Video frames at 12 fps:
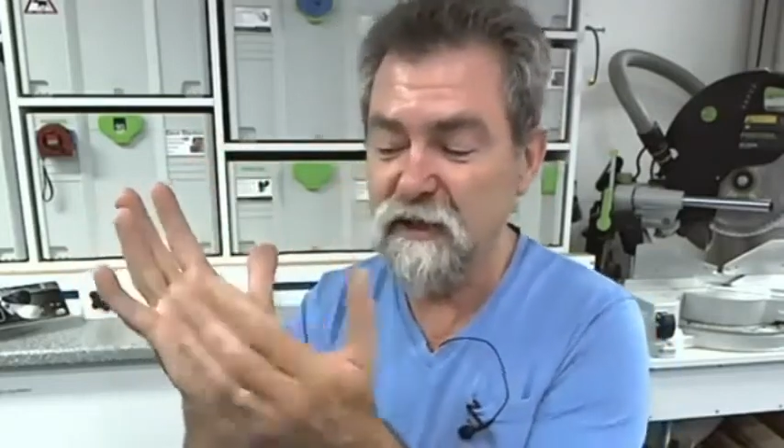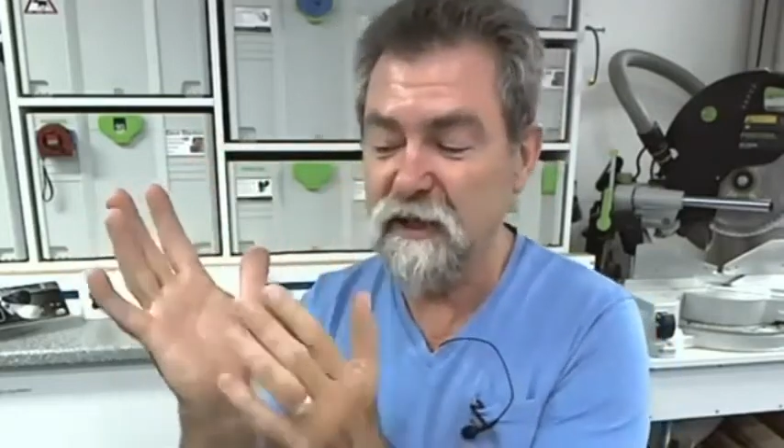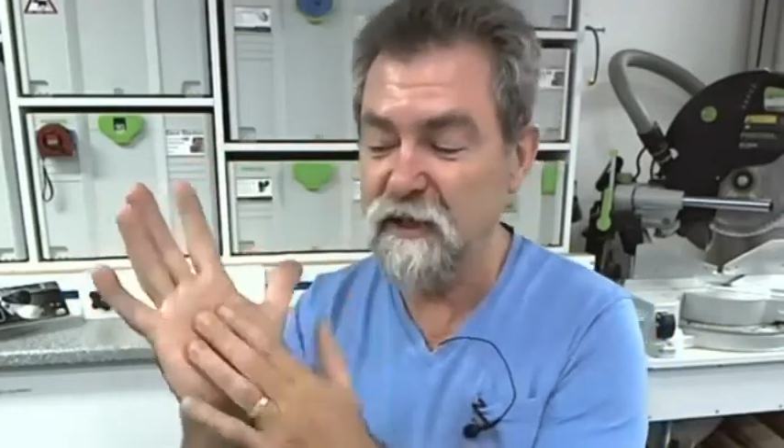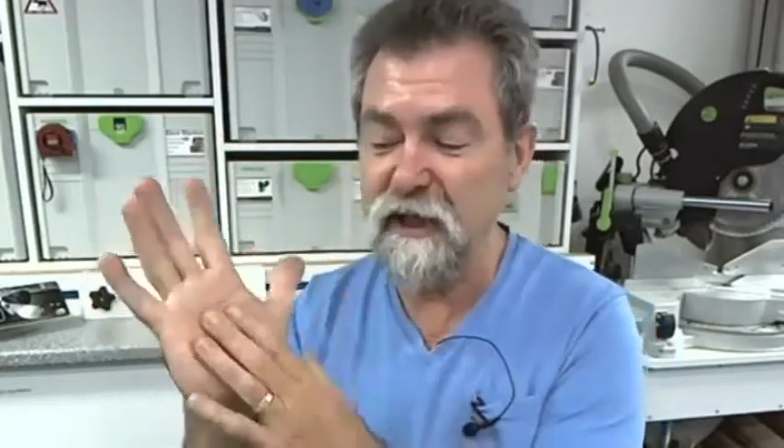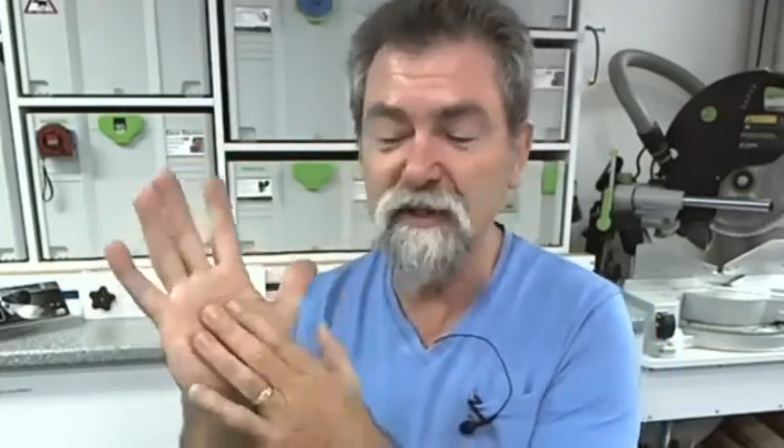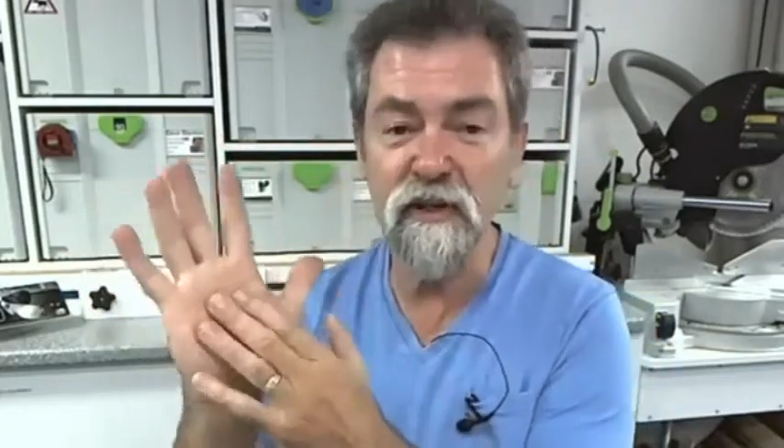
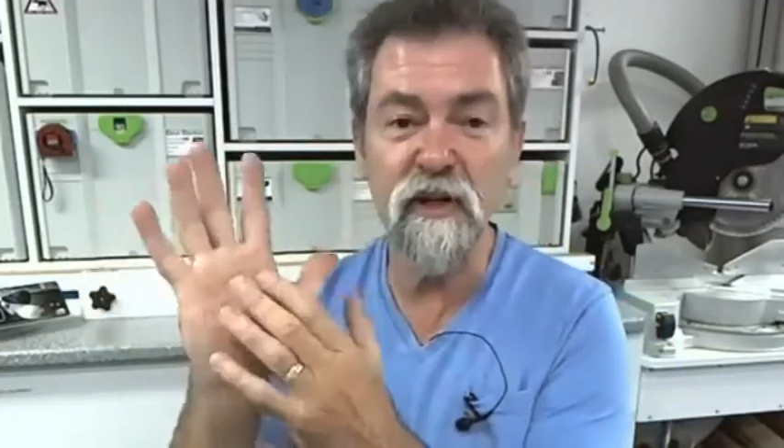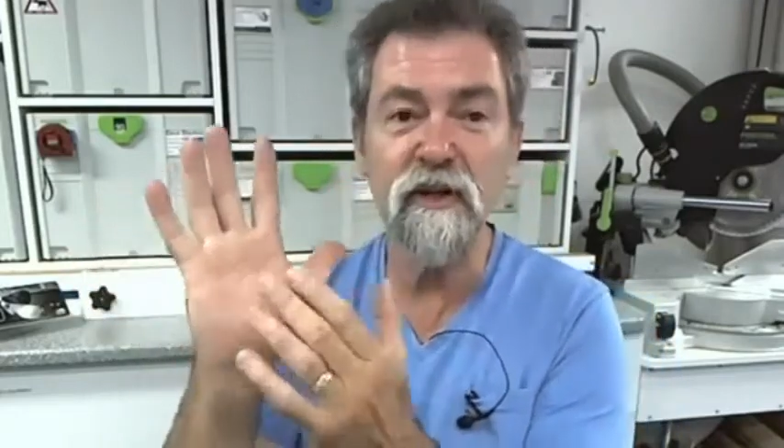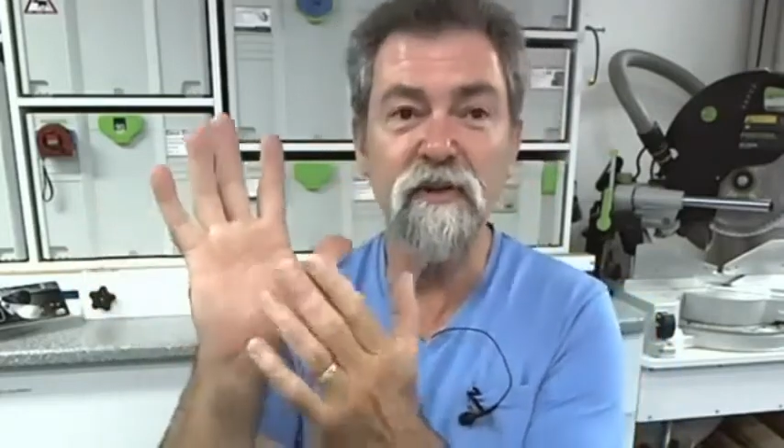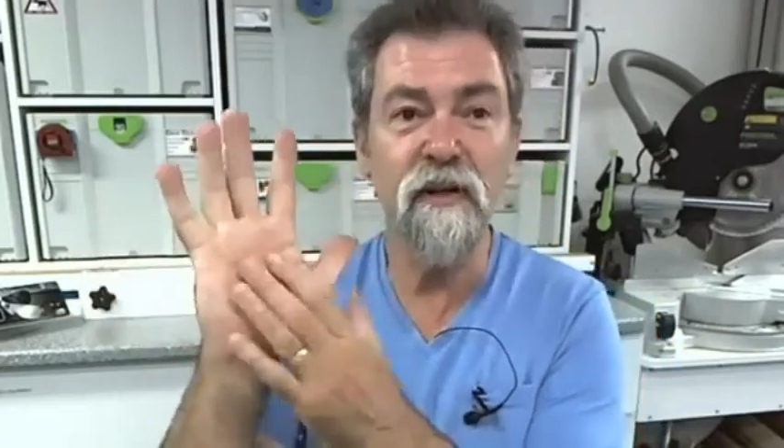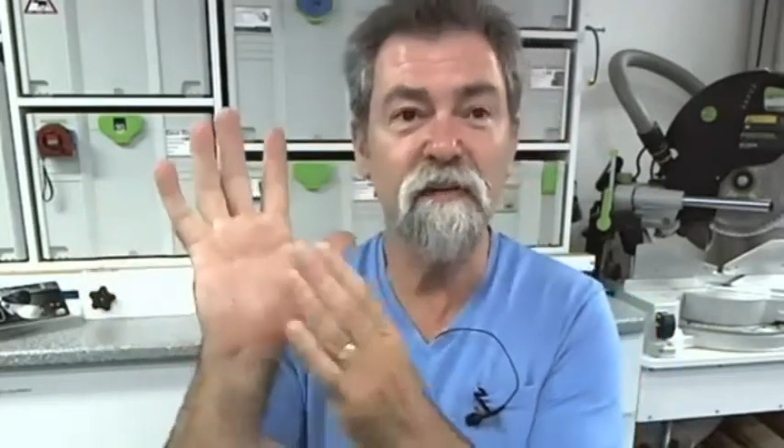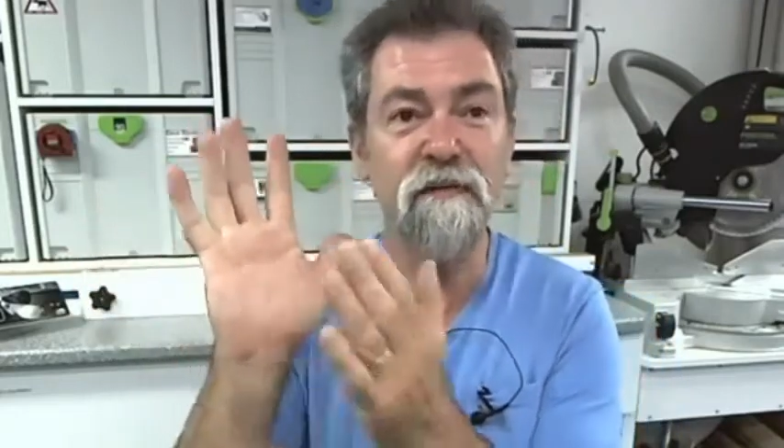So he's just
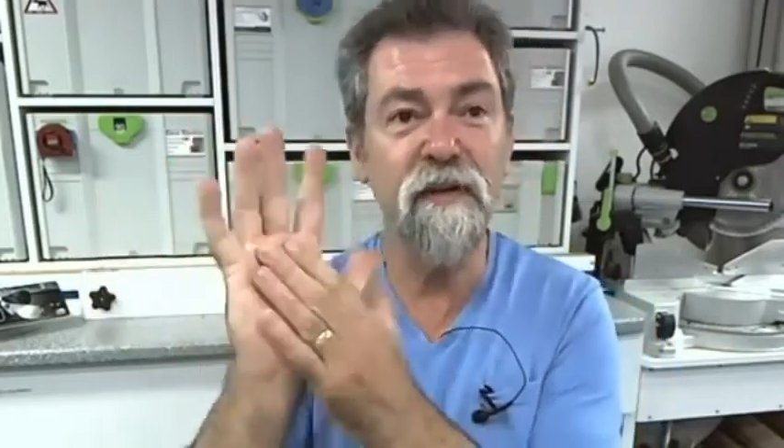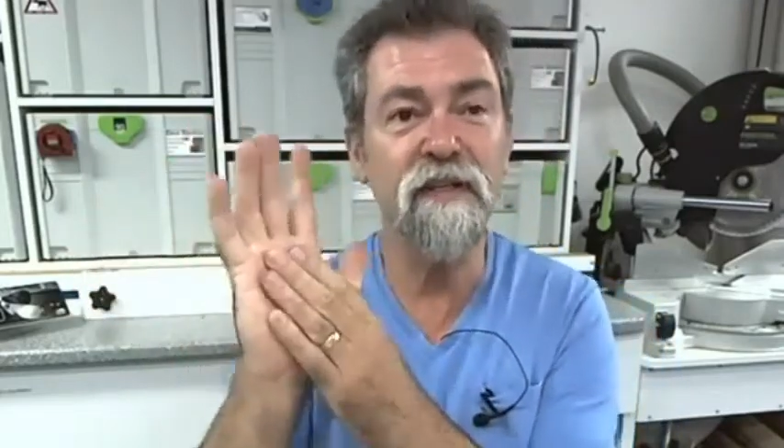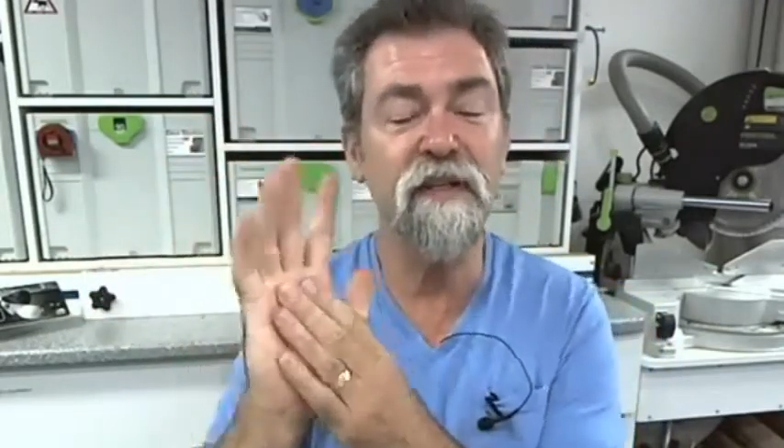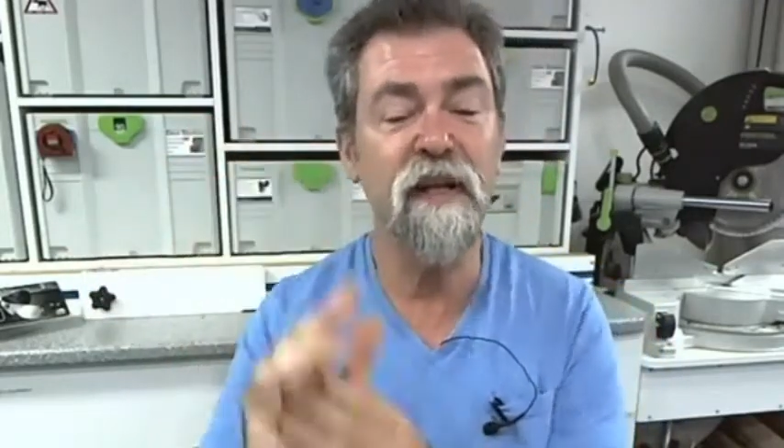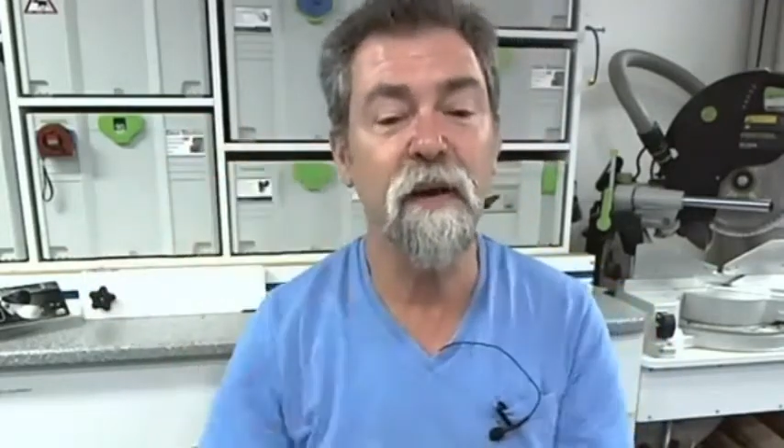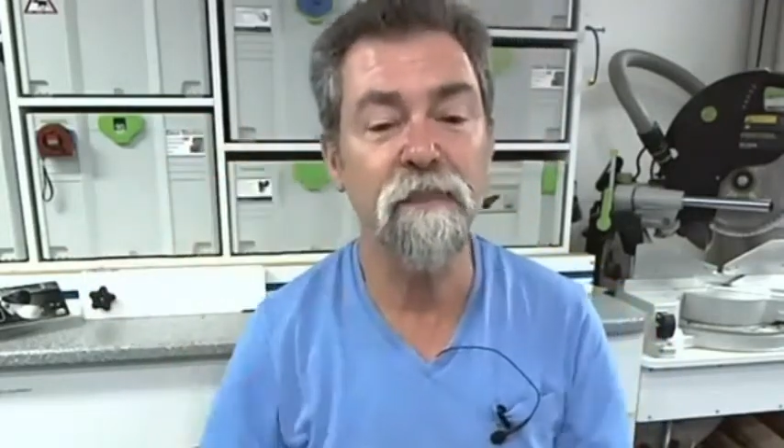had
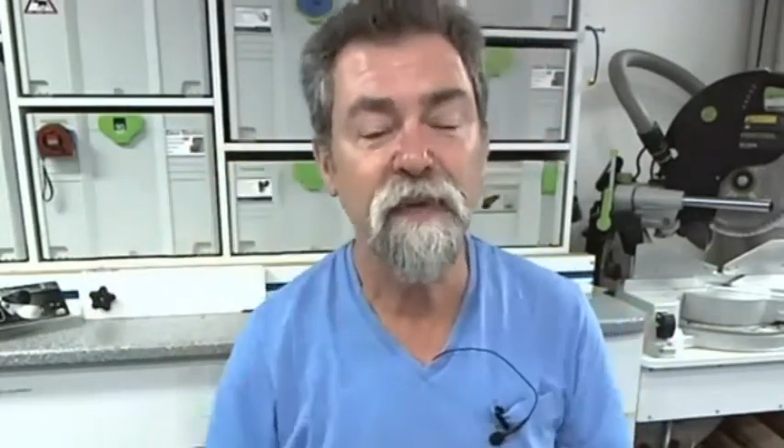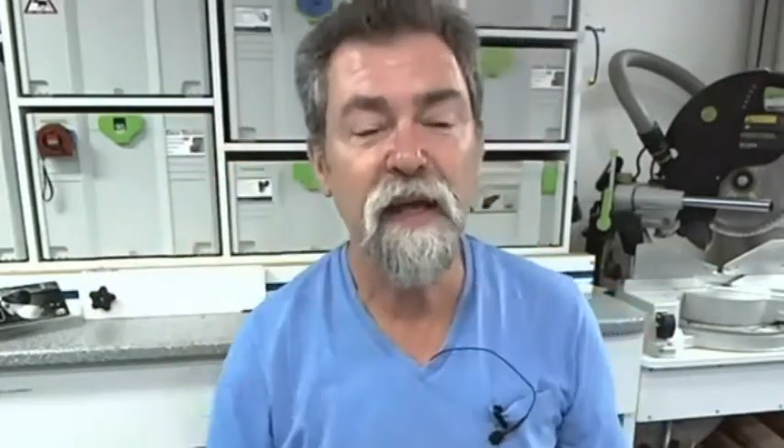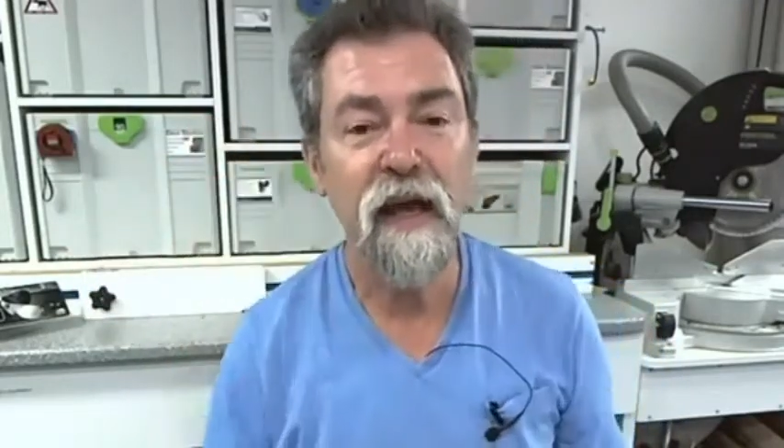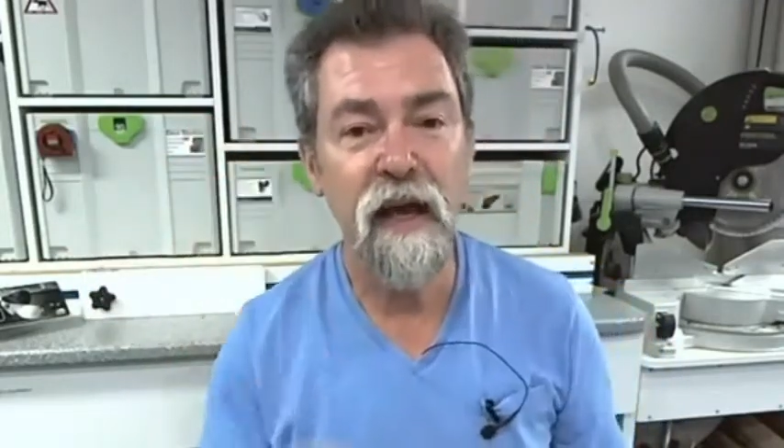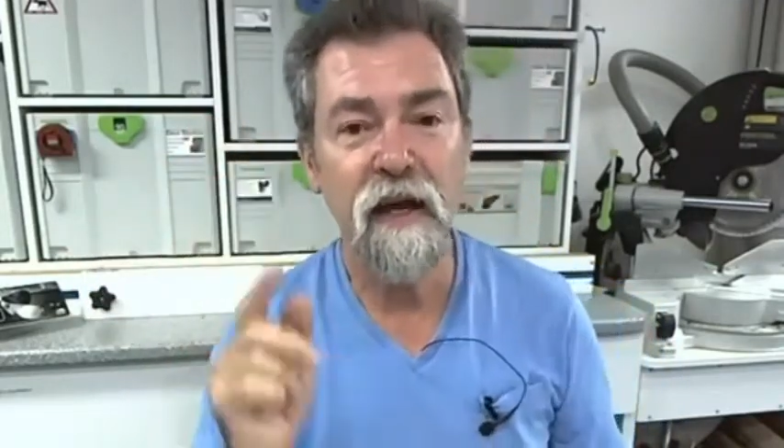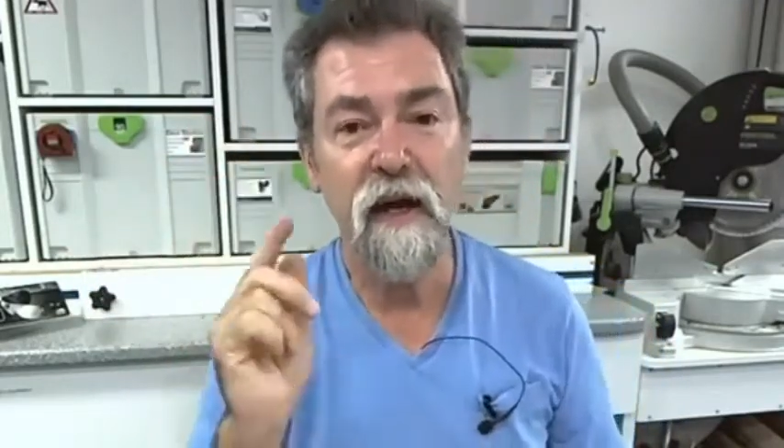surgery and fixed it
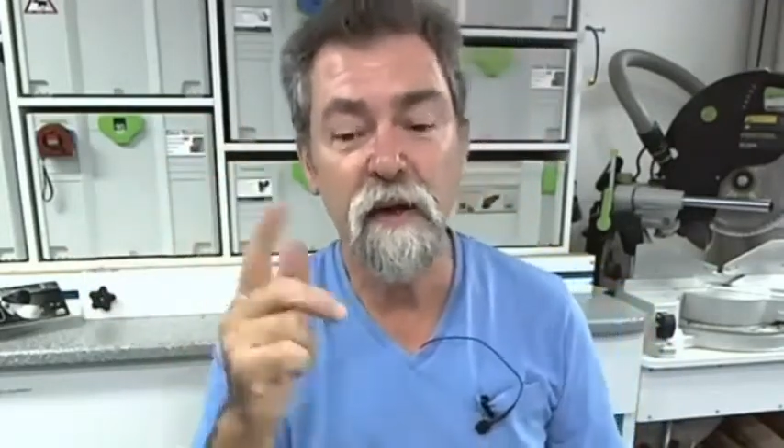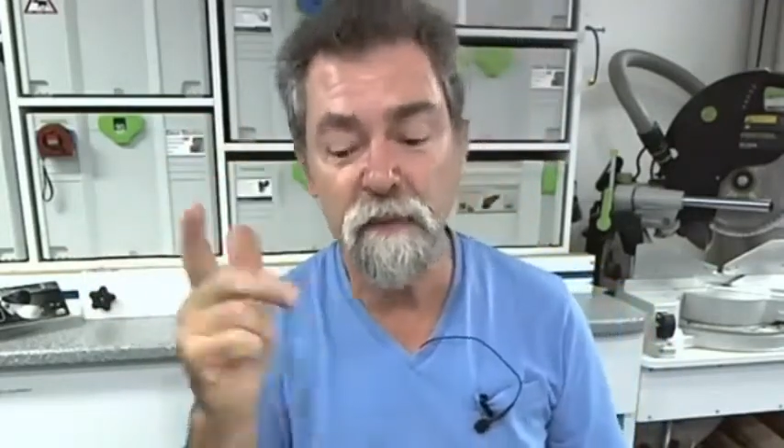up,